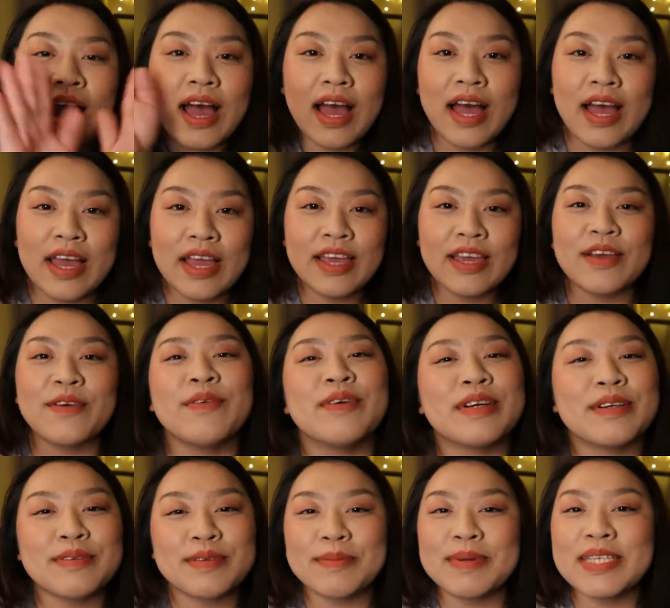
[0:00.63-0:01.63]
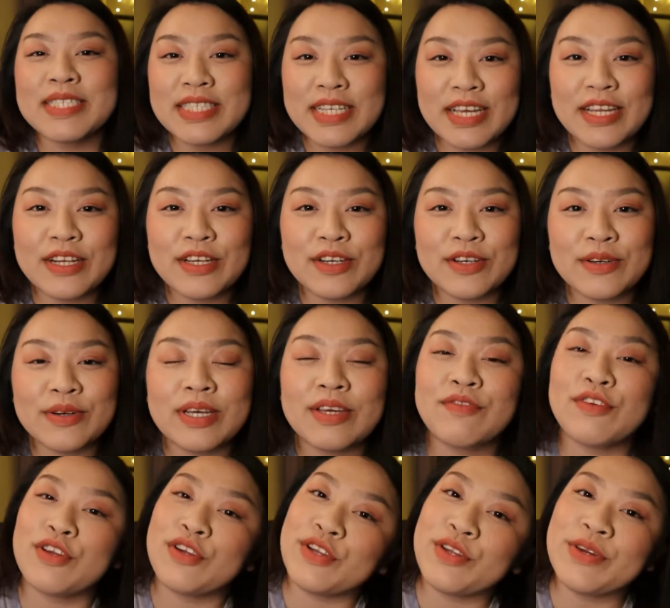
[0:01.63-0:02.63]
Hi and welcome to my channel.
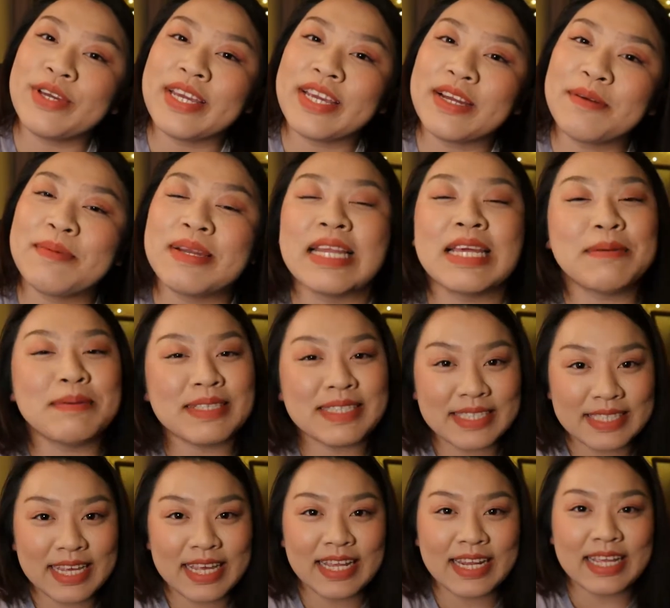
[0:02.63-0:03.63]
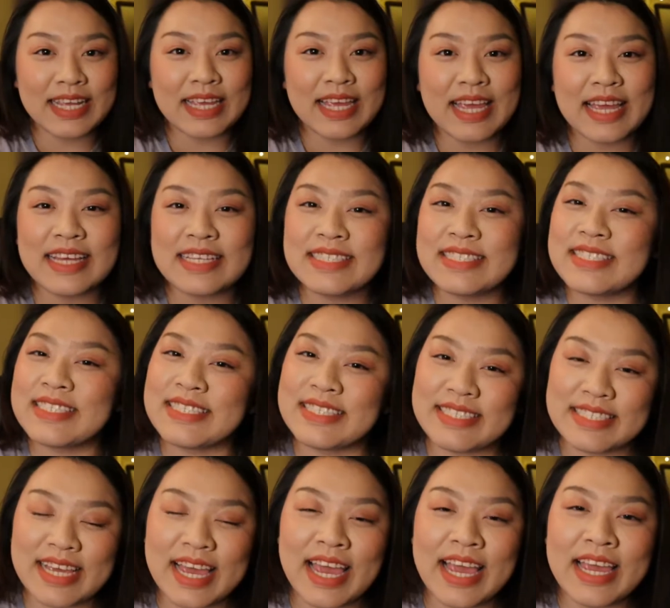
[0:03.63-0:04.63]
If you're new here, my name is Sandy and
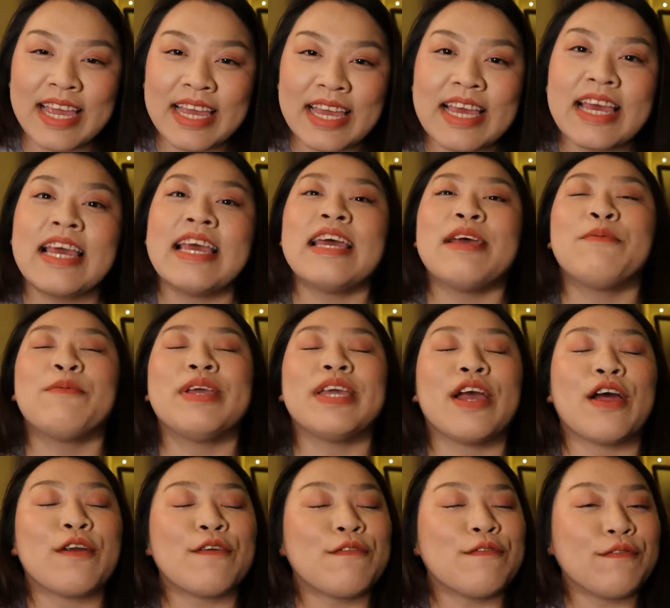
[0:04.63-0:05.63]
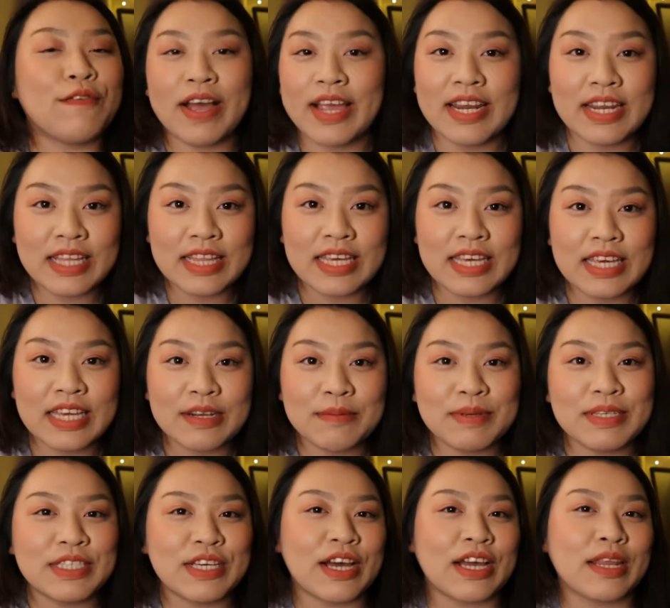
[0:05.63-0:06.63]
today we are finally going to
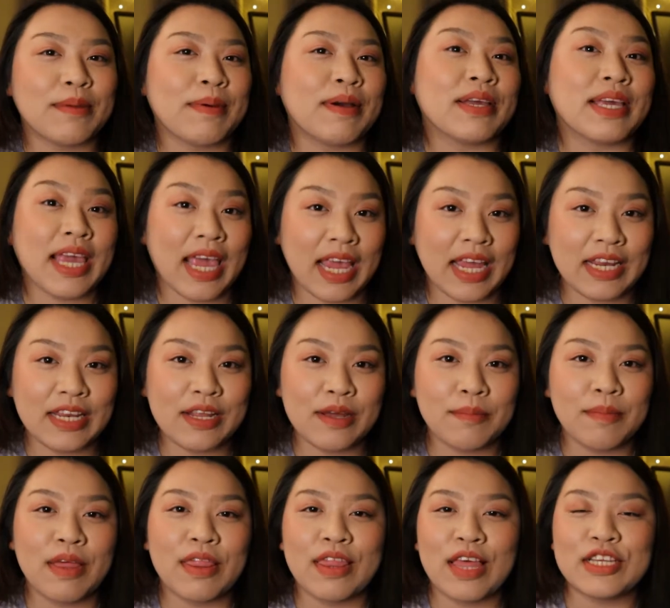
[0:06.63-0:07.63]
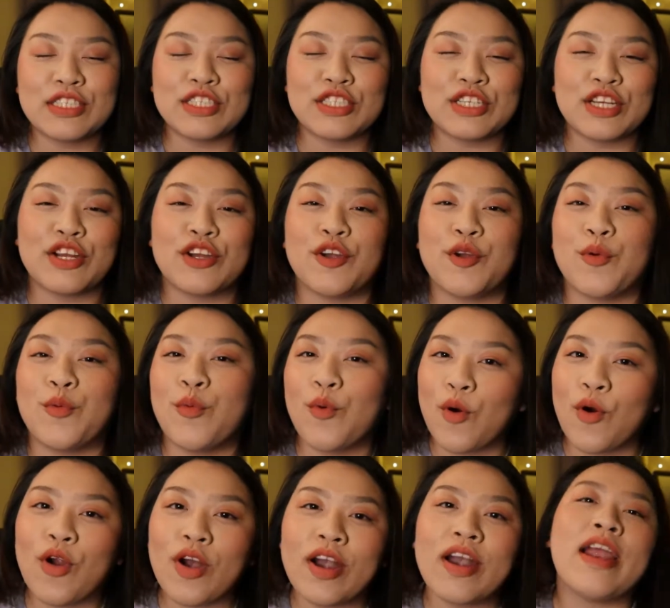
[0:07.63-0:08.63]
be talking about Kingdom Legendary
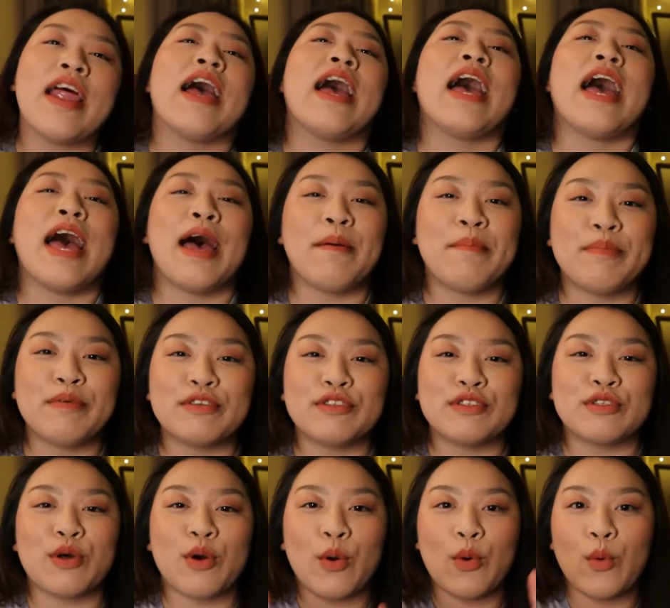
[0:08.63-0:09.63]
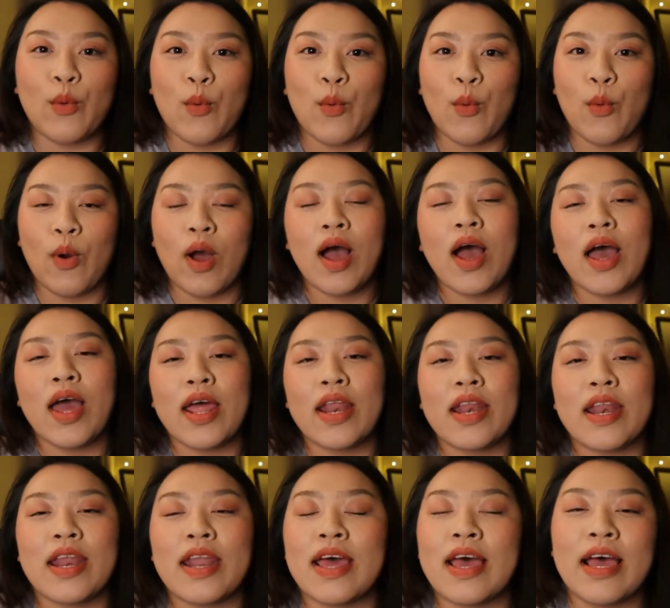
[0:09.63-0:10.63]
War episode
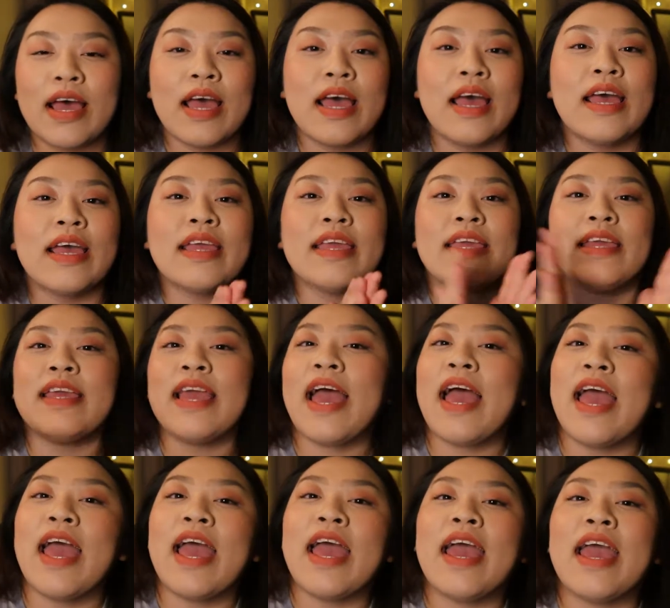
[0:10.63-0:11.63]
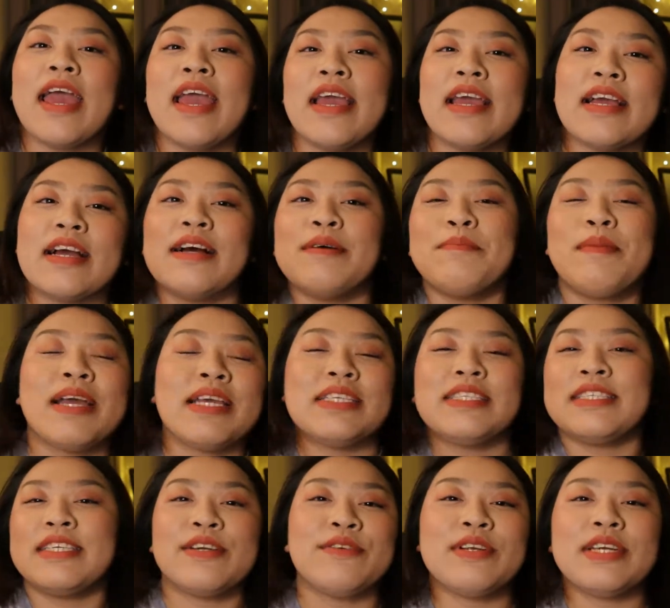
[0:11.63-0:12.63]
1. Yay! My
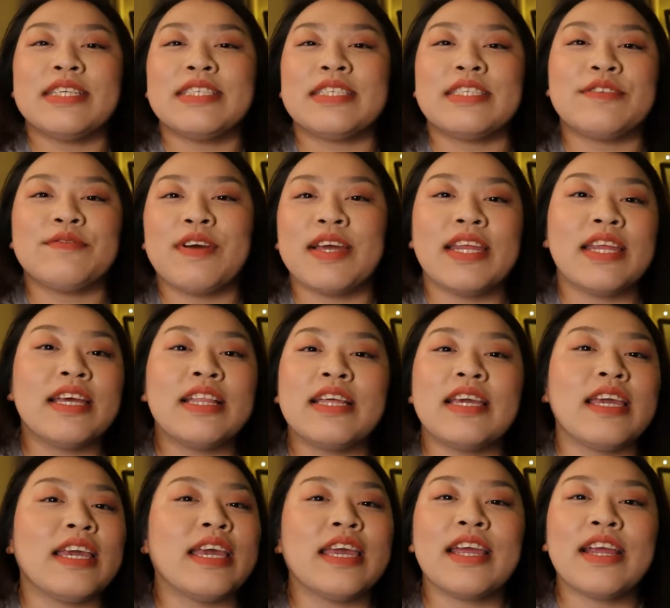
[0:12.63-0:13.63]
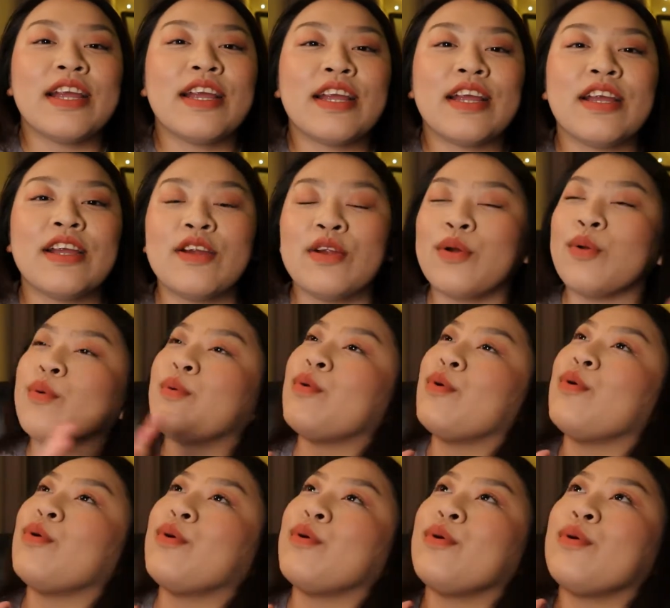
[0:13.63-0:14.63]
series is finally here.
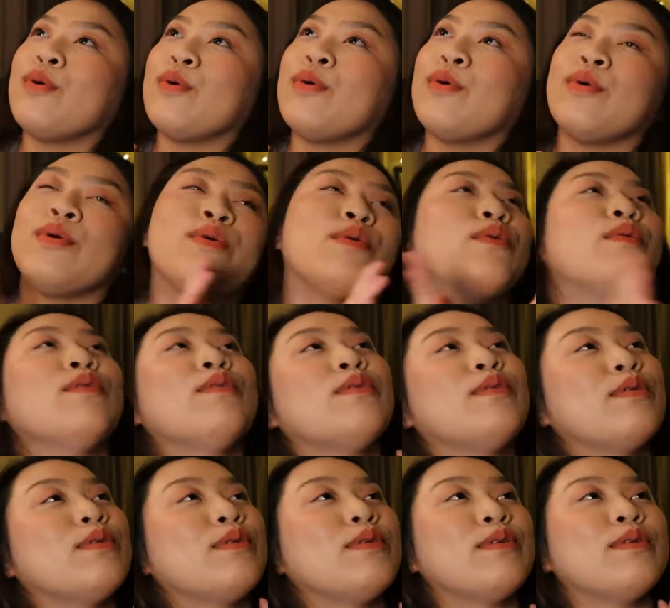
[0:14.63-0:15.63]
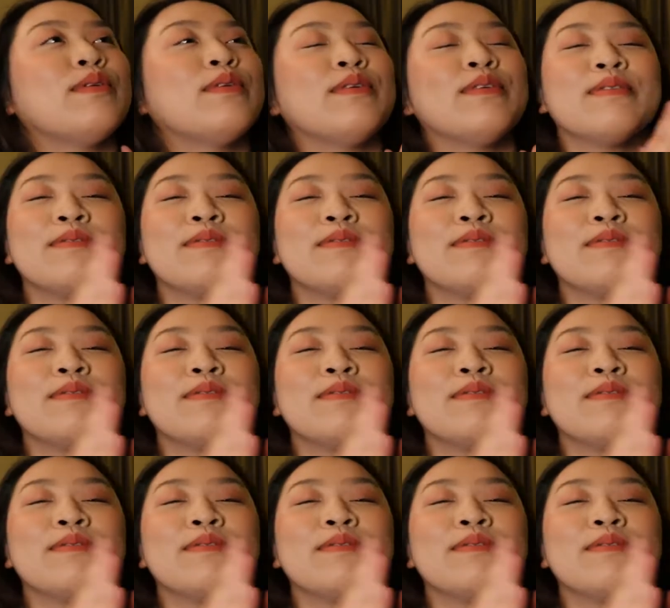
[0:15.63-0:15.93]
Woo!